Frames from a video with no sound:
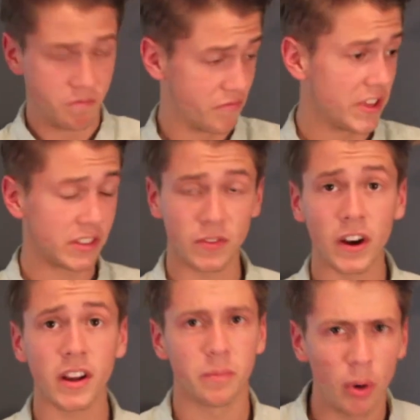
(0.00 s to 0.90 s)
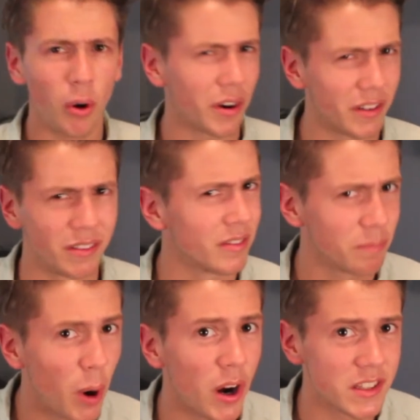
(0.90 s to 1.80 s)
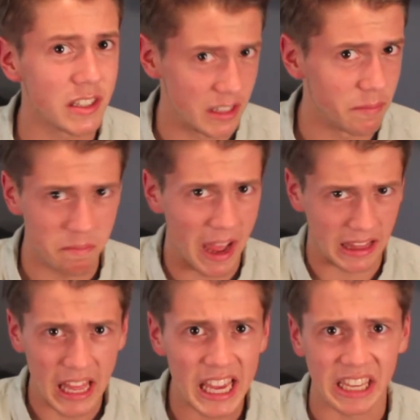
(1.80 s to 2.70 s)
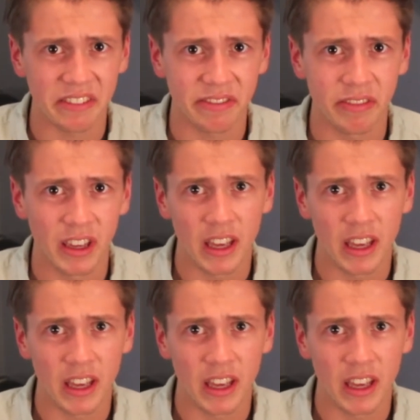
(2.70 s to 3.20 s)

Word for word: these very important parts of my life.